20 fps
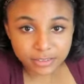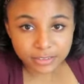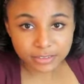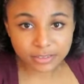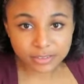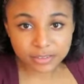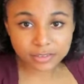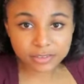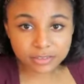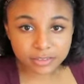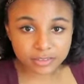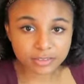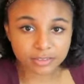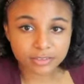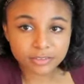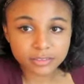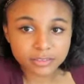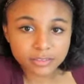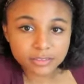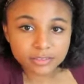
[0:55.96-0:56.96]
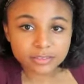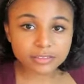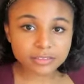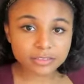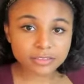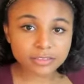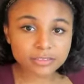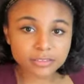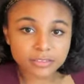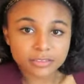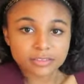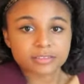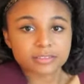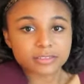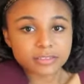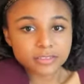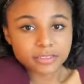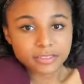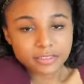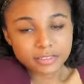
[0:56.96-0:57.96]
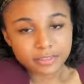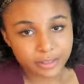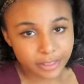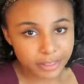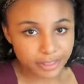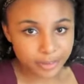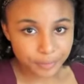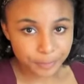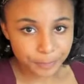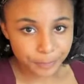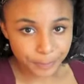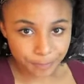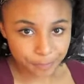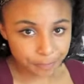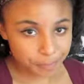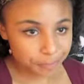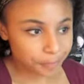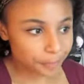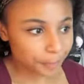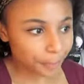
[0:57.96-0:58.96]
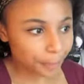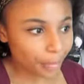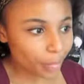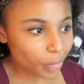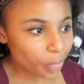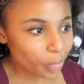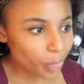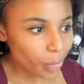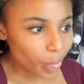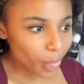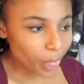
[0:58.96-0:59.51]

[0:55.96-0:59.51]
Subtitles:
No one is speaking in this clip.